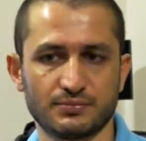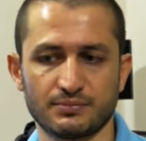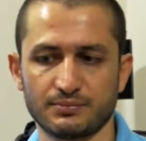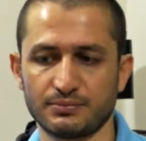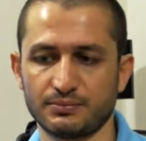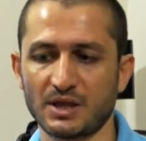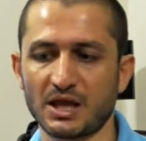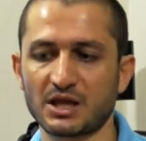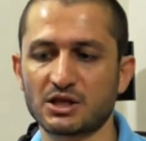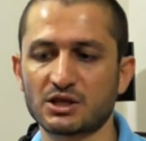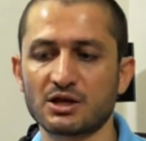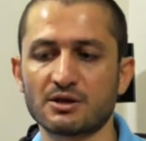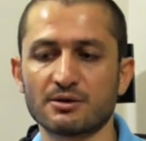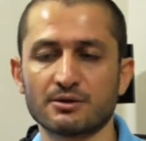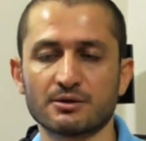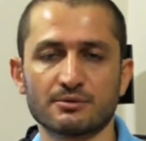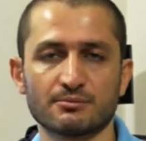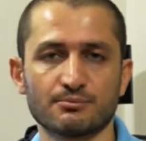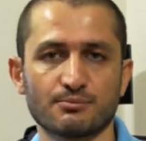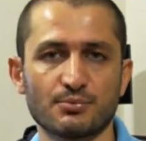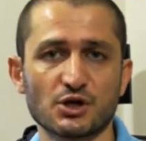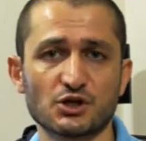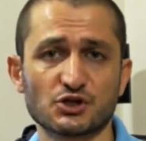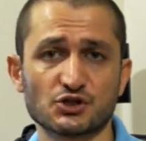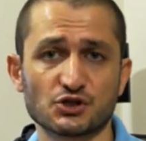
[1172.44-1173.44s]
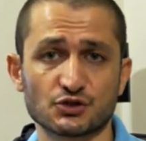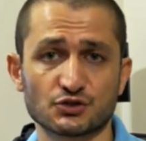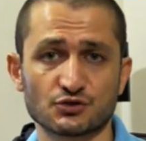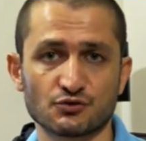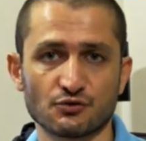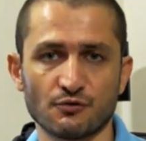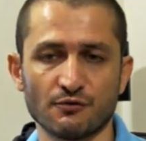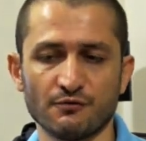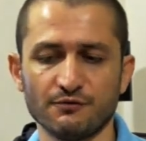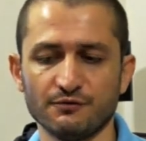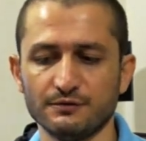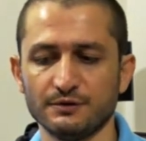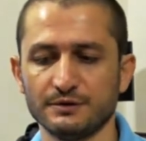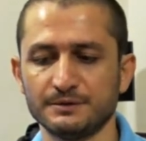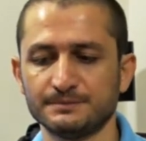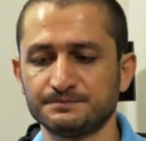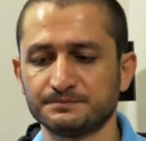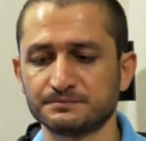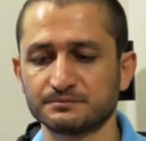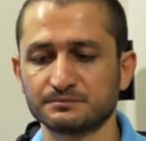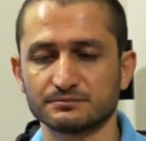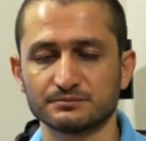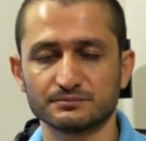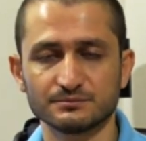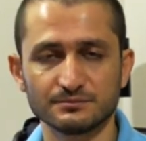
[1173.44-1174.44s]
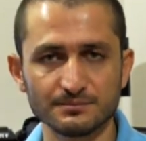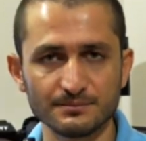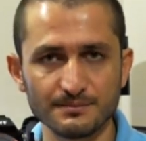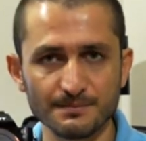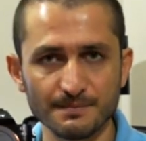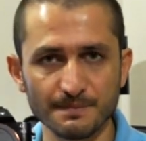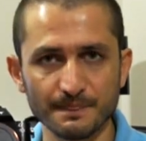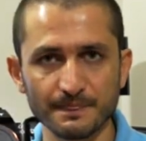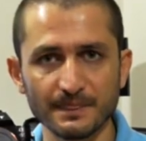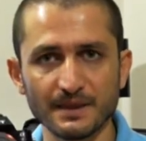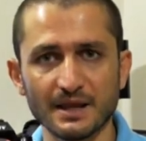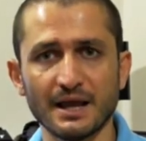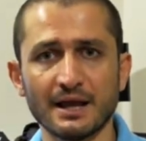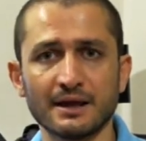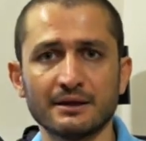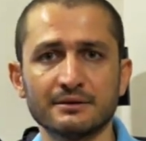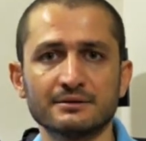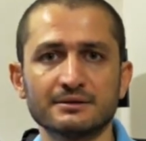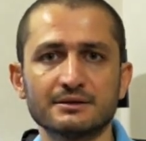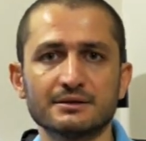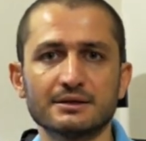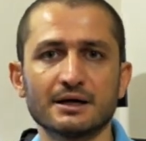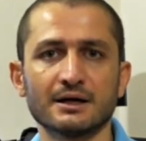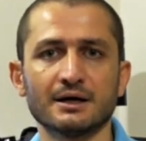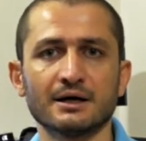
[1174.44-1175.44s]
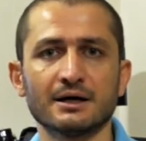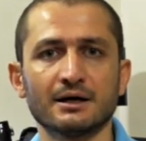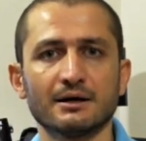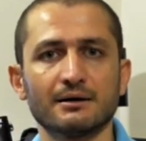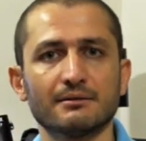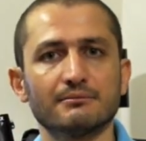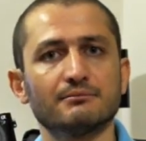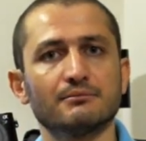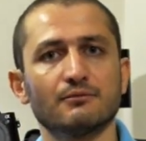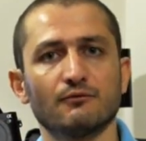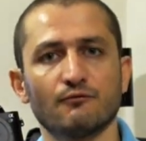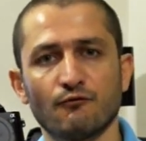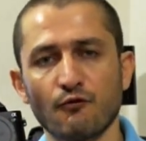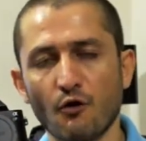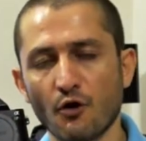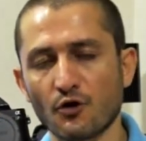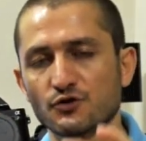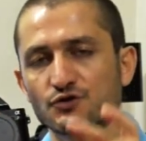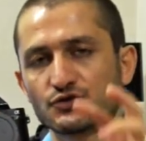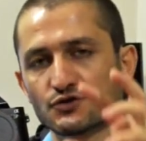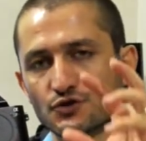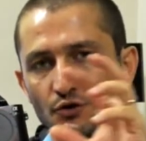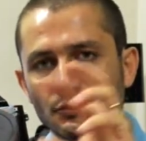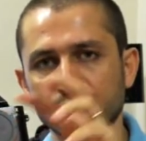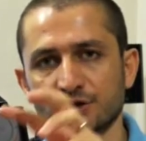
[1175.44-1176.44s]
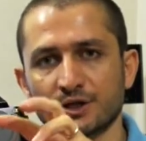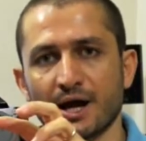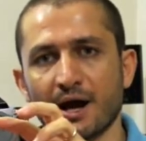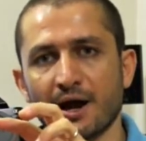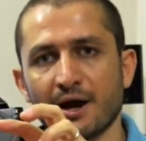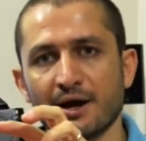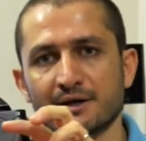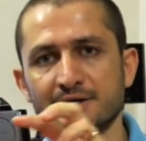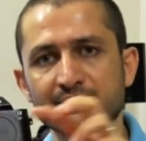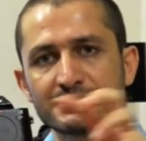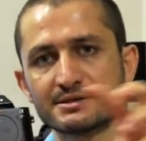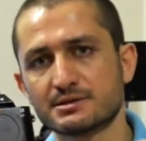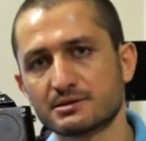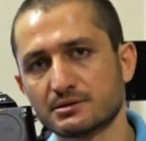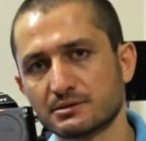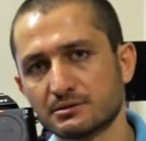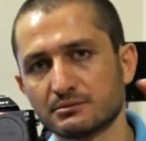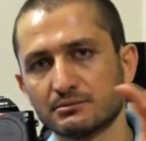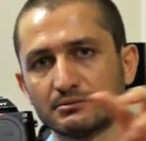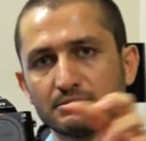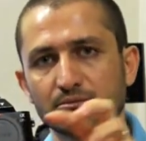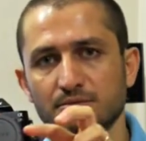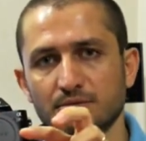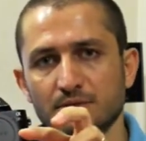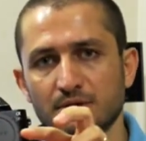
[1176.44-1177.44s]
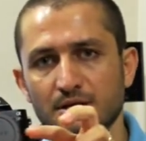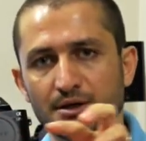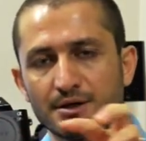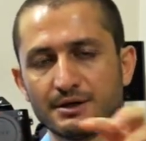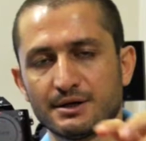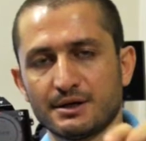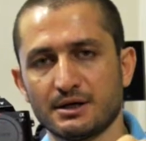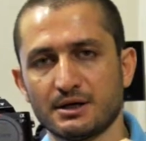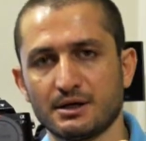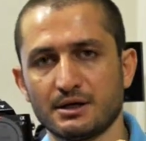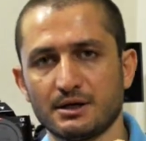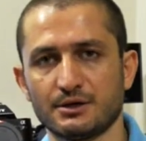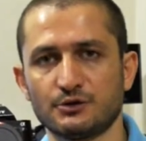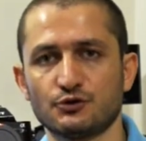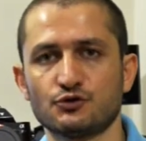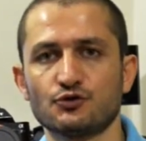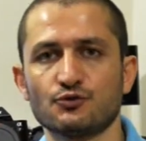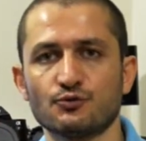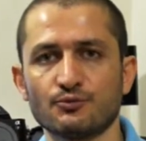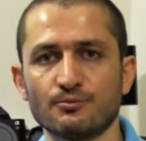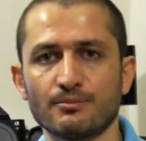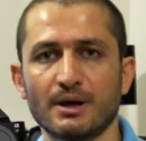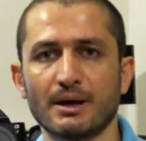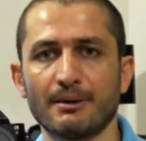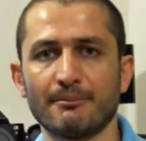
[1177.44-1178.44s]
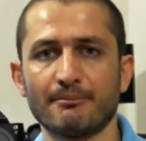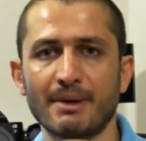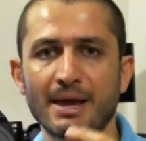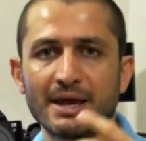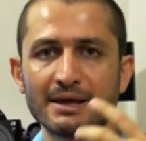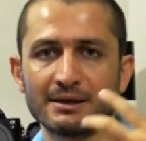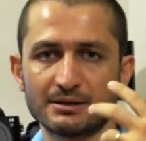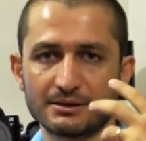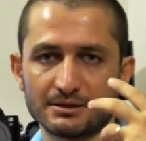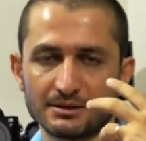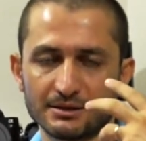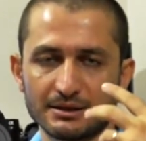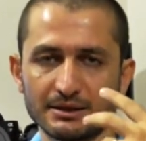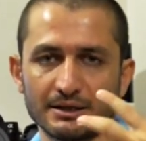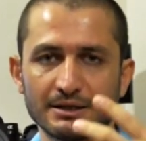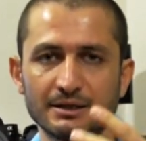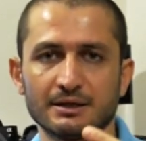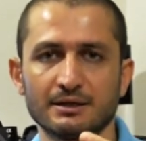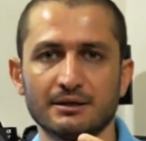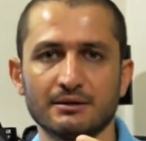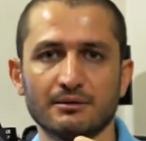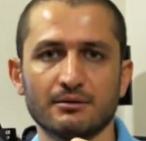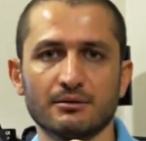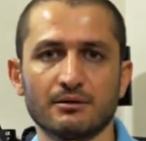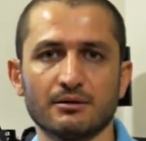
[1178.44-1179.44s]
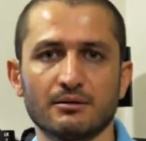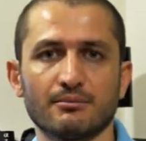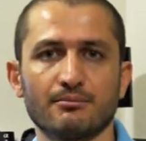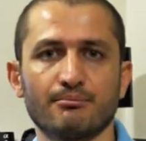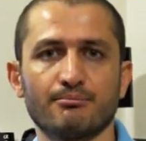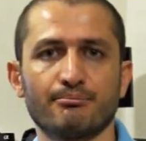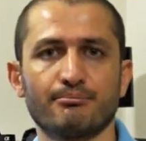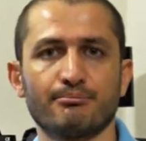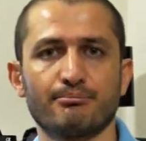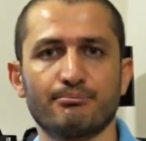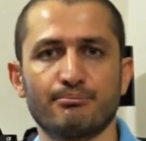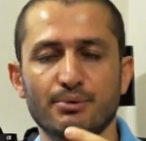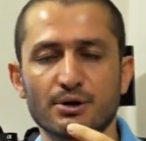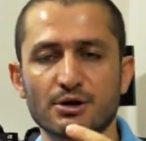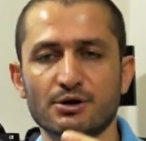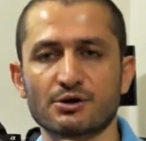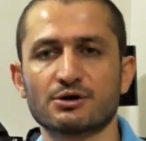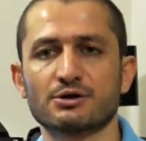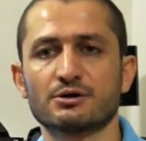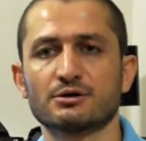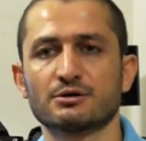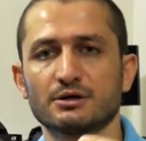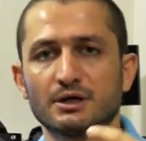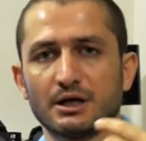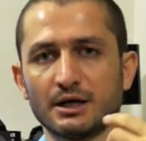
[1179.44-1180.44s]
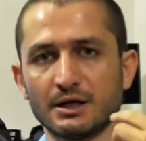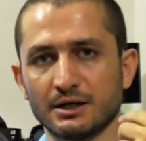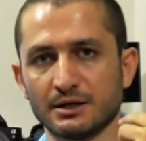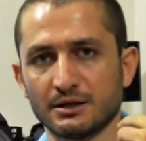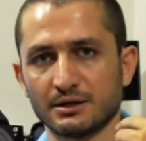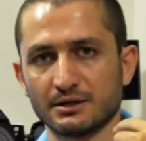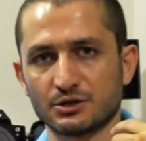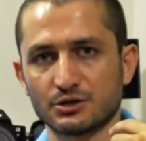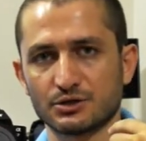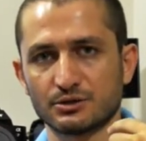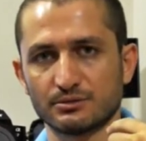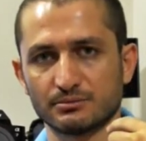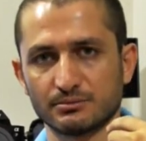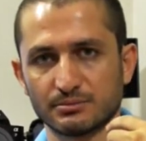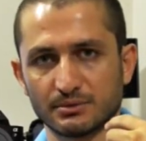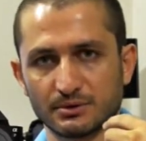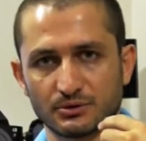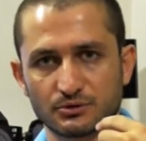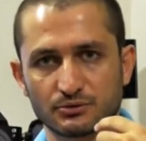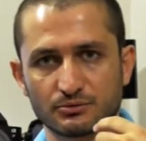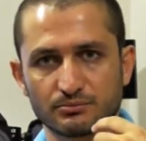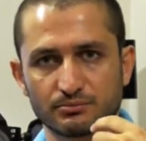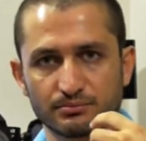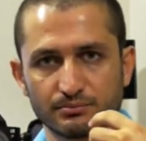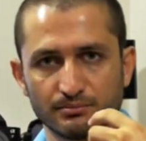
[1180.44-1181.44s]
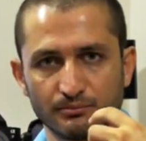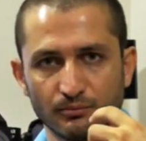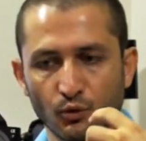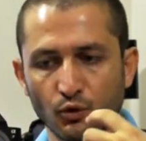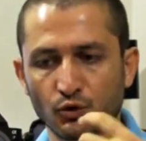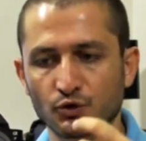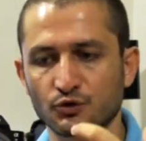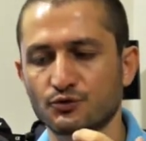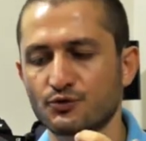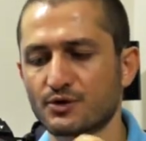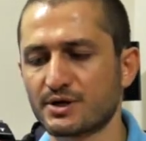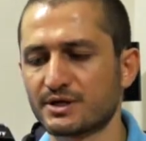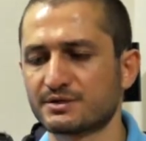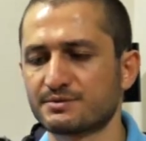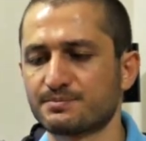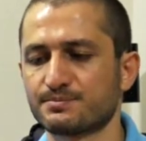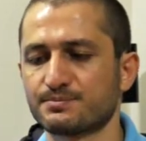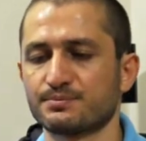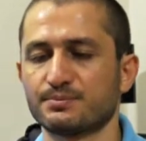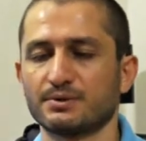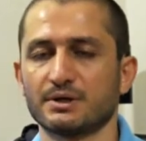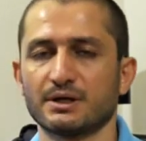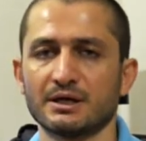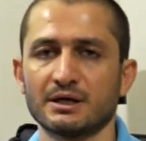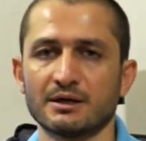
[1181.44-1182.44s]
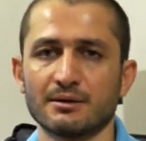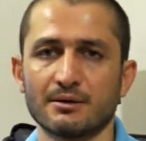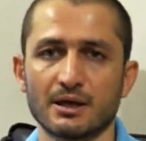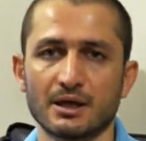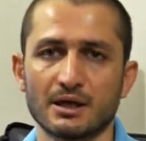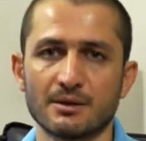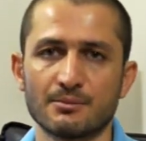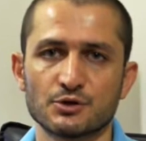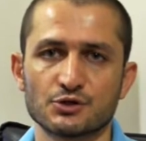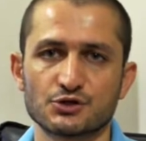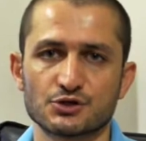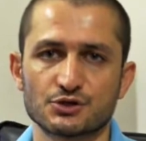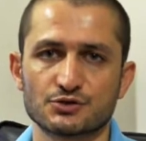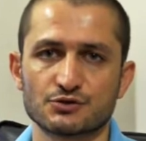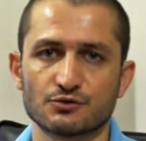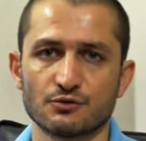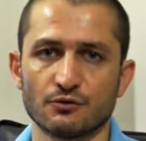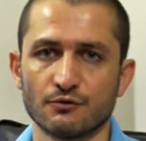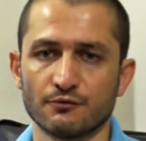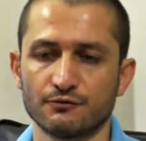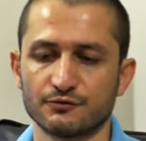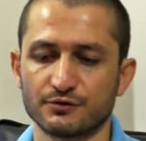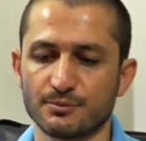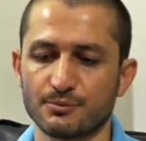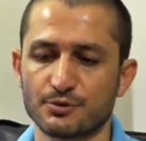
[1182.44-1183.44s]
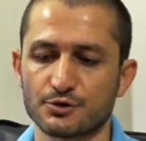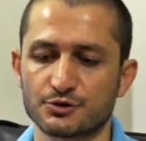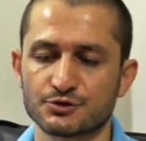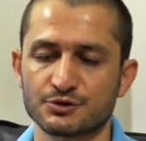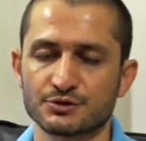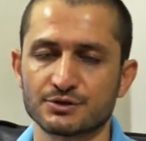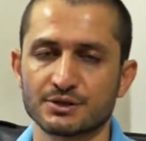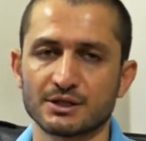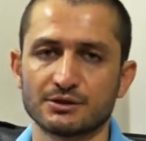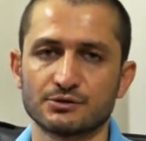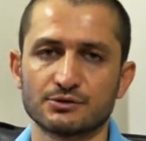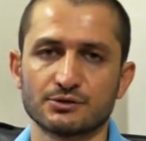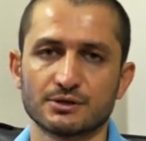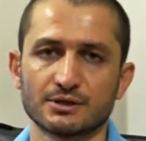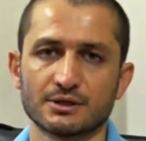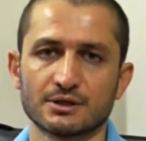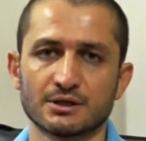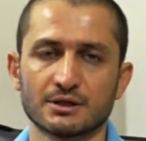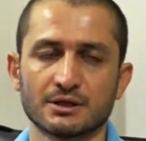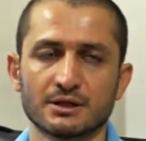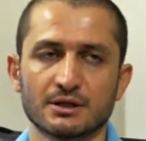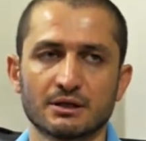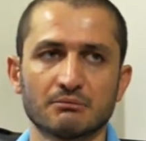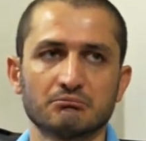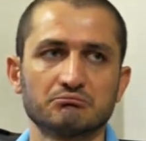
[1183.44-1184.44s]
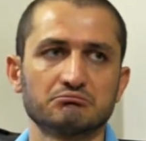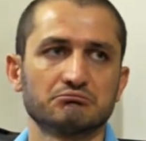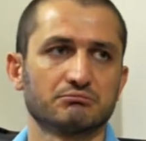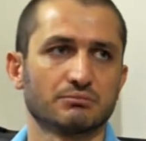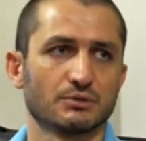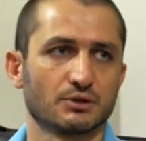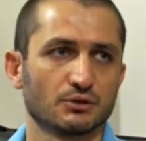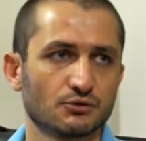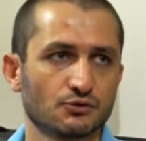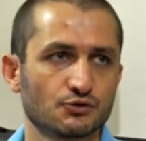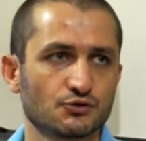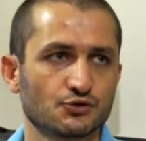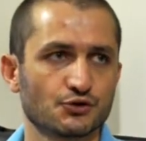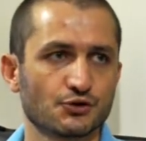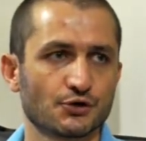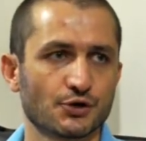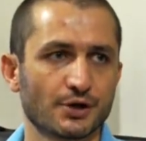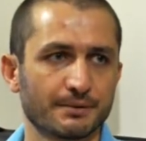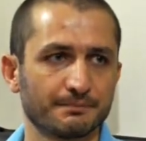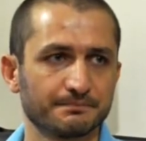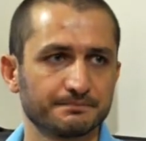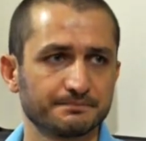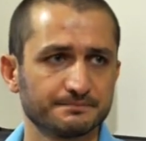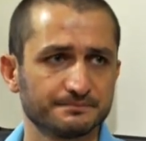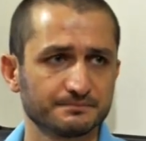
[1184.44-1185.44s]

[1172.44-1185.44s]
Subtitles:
taking pictures of, and focus on the eyes to make better, more crisp images of the person that you're shooting.